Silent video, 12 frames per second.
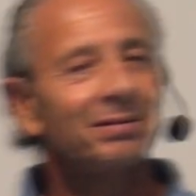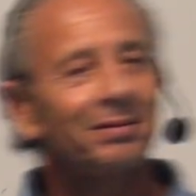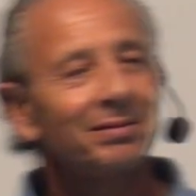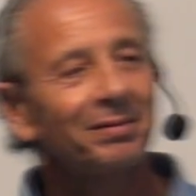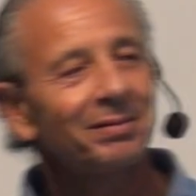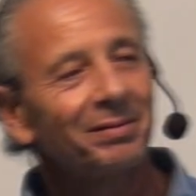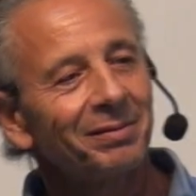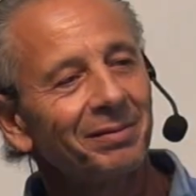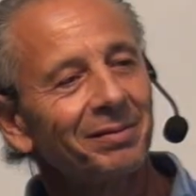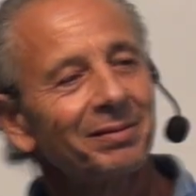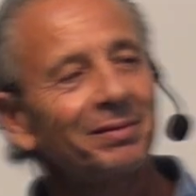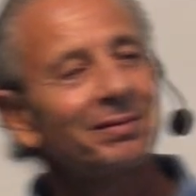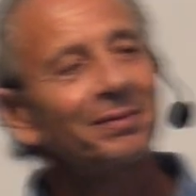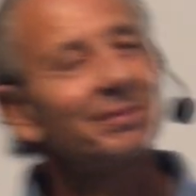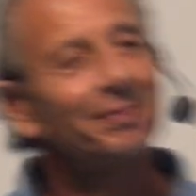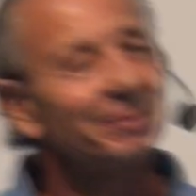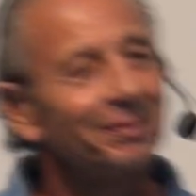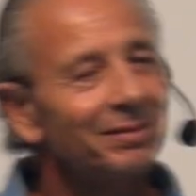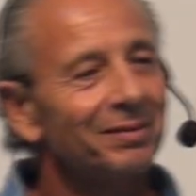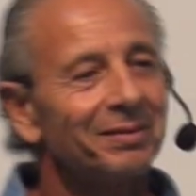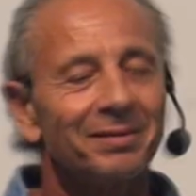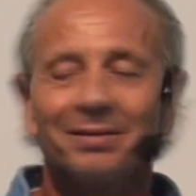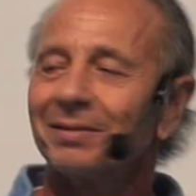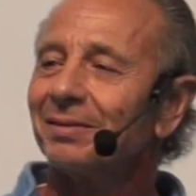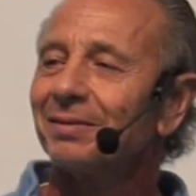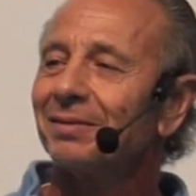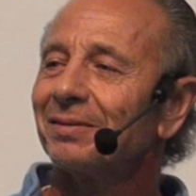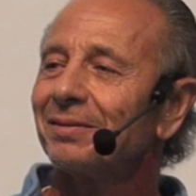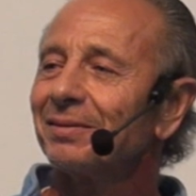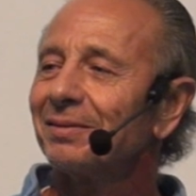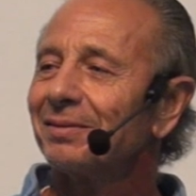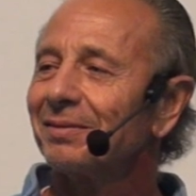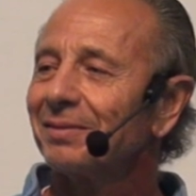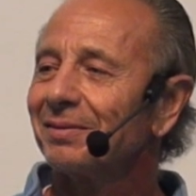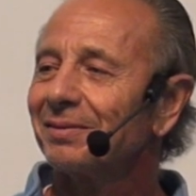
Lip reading: Nobody speaks.